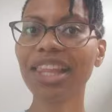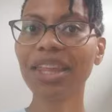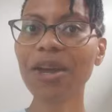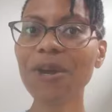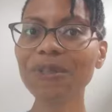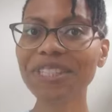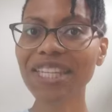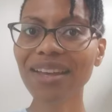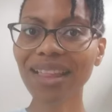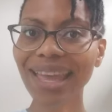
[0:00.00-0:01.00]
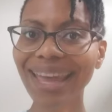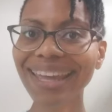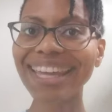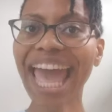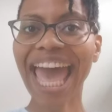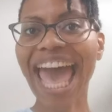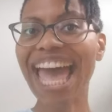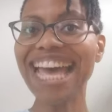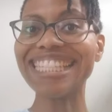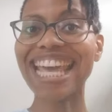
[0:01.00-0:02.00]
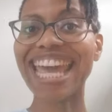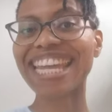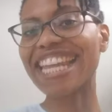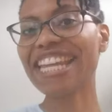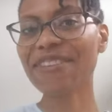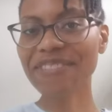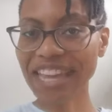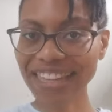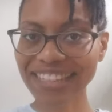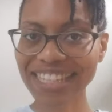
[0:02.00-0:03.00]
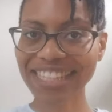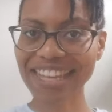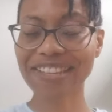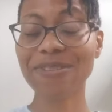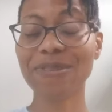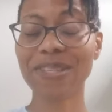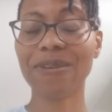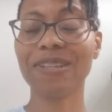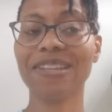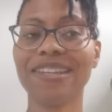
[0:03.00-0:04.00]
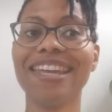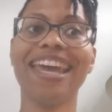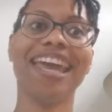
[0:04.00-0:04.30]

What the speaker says: Hello, TLA. As a native Texan and Houstonian,